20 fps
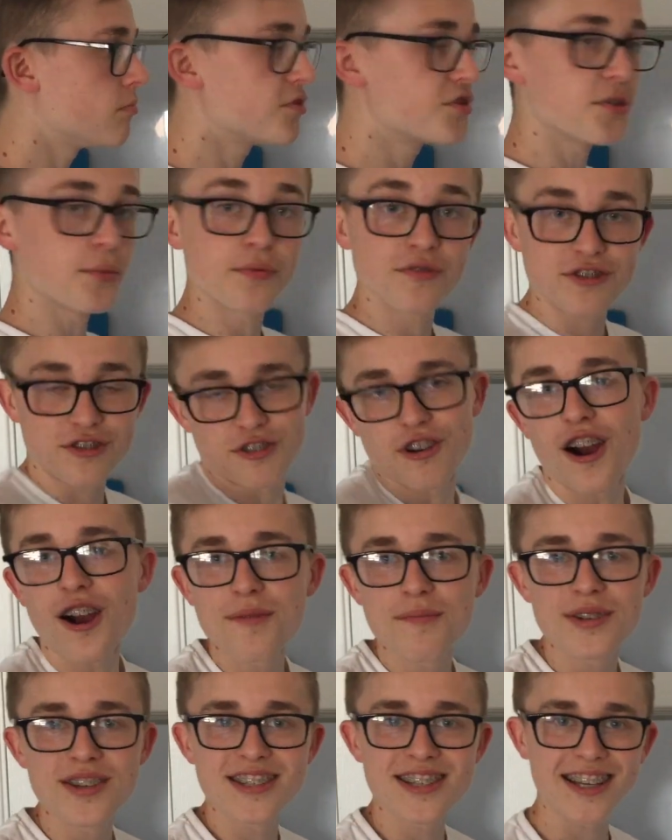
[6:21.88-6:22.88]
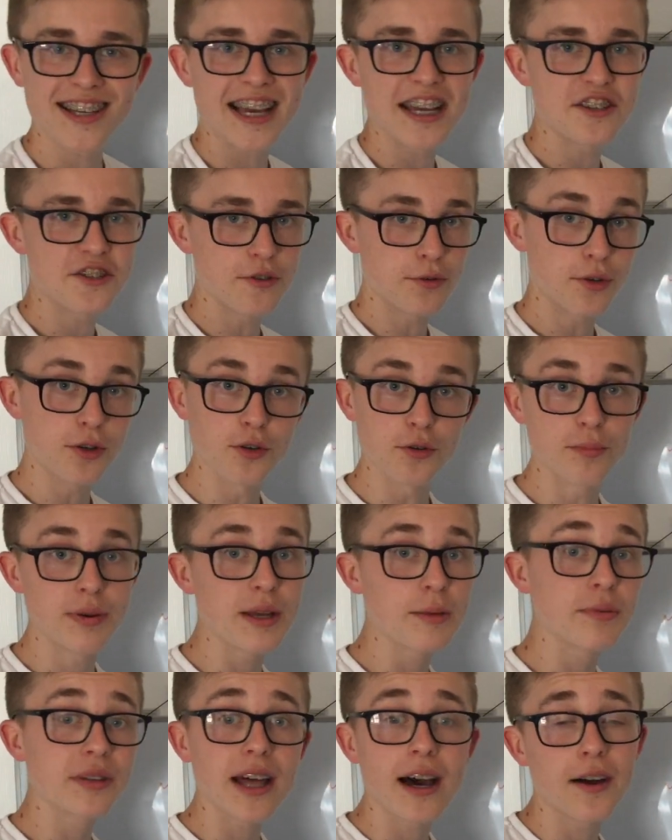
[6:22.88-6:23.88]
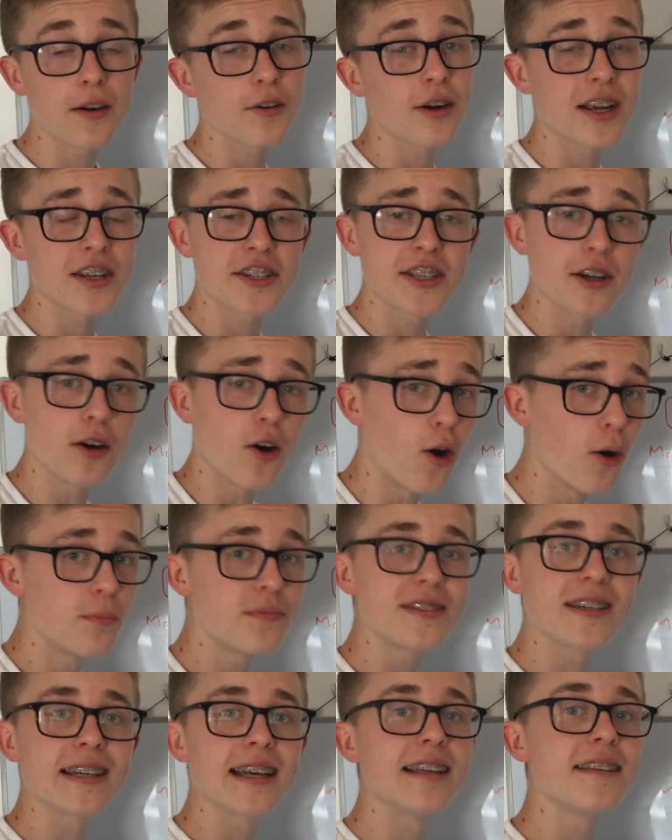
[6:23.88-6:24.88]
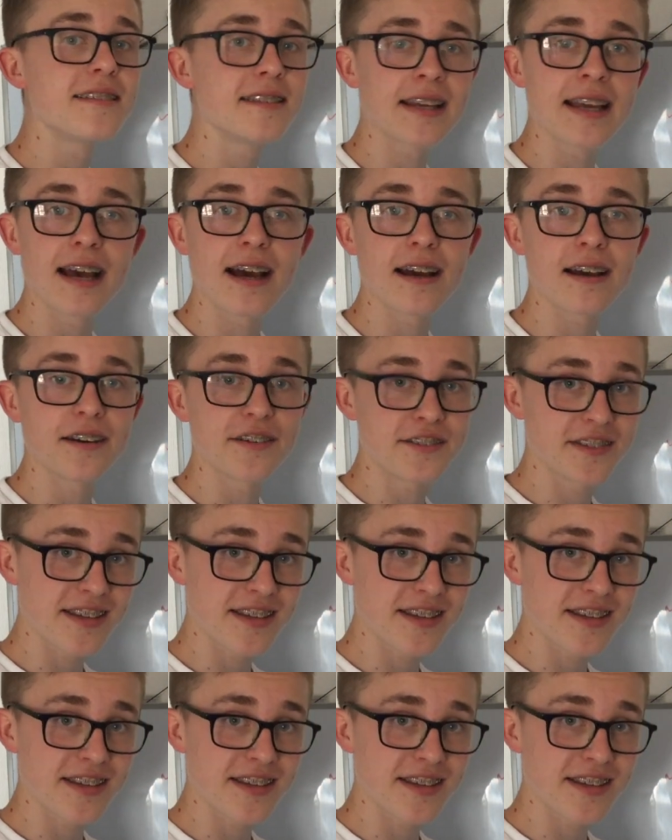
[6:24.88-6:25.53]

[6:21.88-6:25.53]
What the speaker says: subscribers, I guess you'll call, people that are actually opting in to get a